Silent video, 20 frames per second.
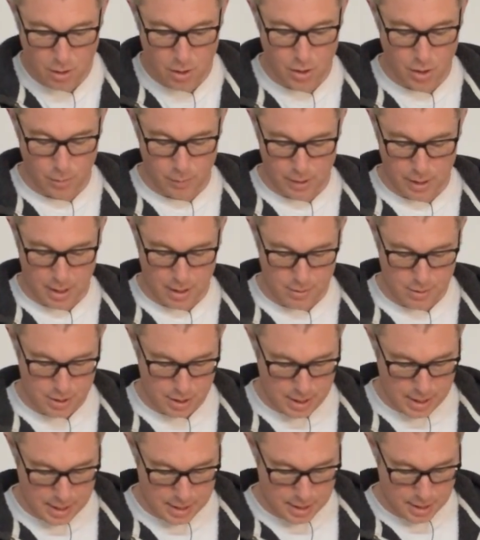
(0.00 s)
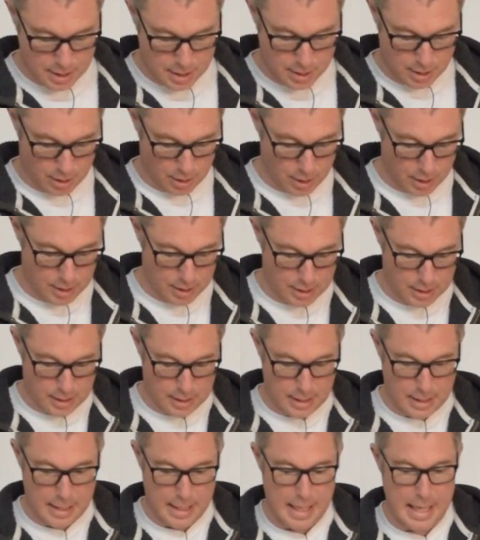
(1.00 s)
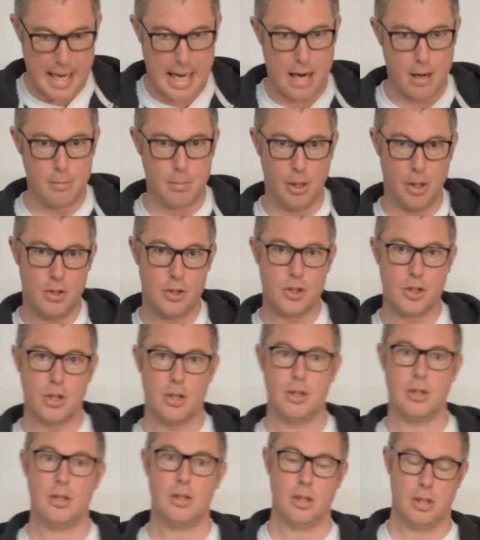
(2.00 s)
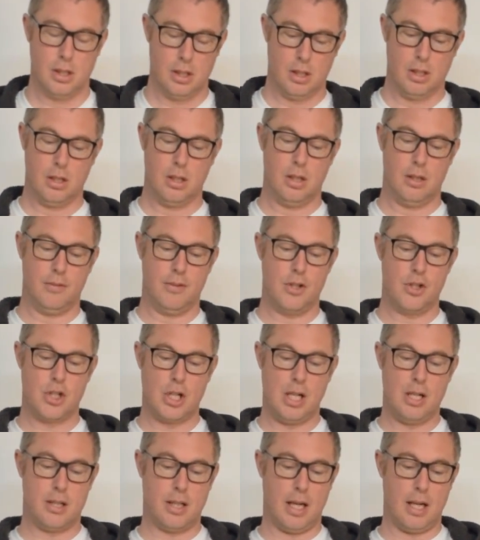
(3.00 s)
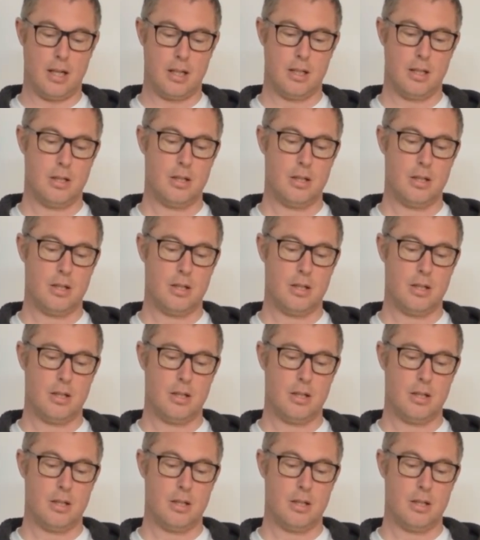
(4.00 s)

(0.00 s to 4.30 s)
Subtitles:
you are going to need to decide how much of the sheathing